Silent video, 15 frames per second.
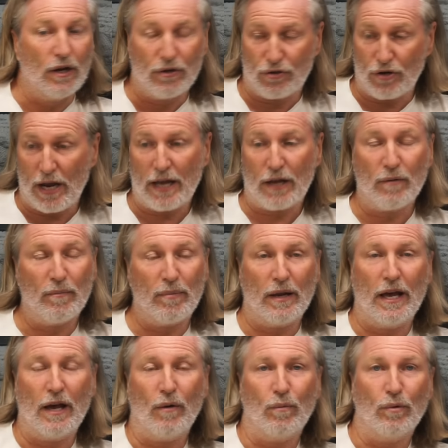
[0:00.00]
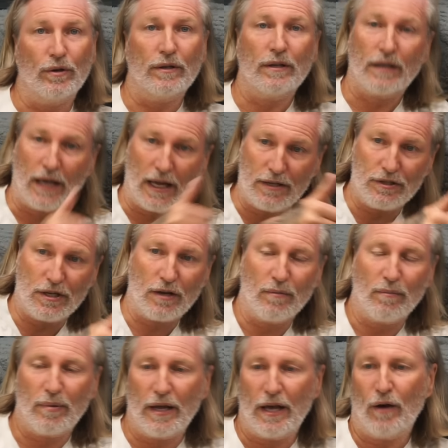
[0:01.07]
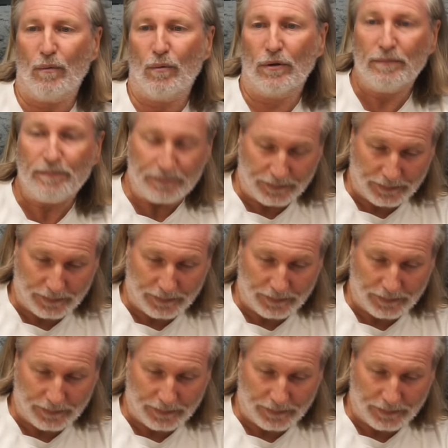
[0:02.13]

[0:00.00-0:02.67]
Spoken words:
Trey can play at one. Kenji can play at one.